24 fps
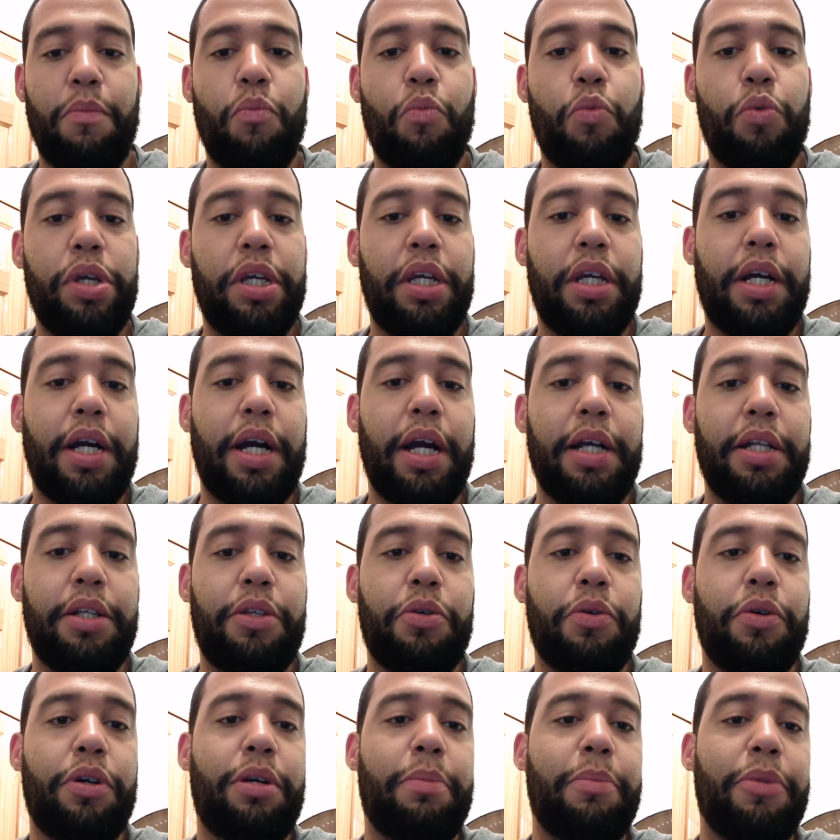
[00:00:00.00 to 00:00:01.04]
We cut
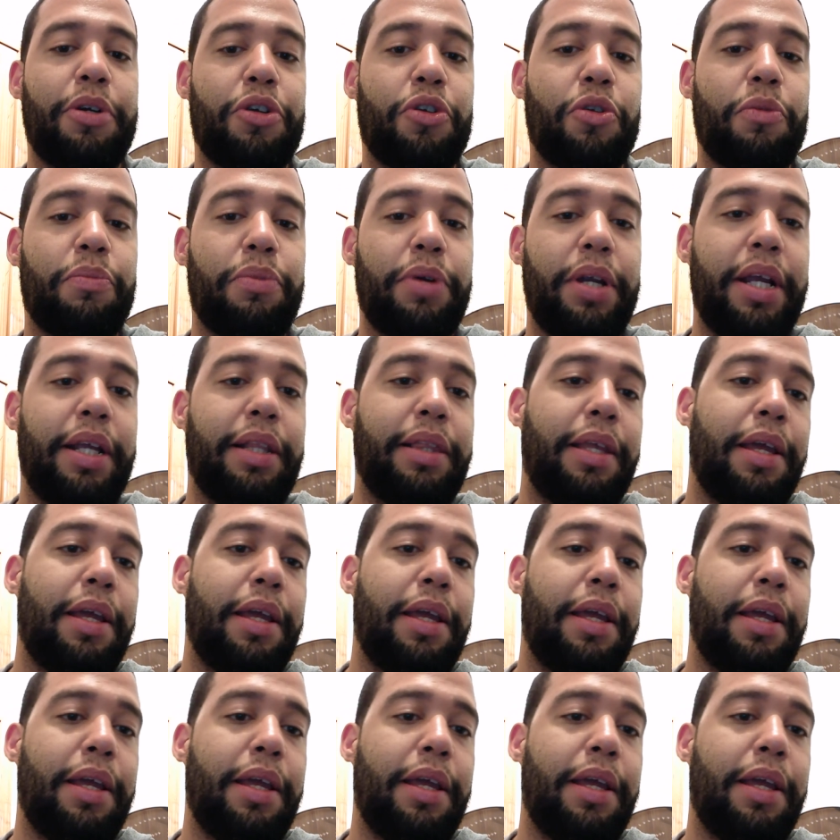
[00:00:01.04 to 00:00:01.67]
to a commercial break.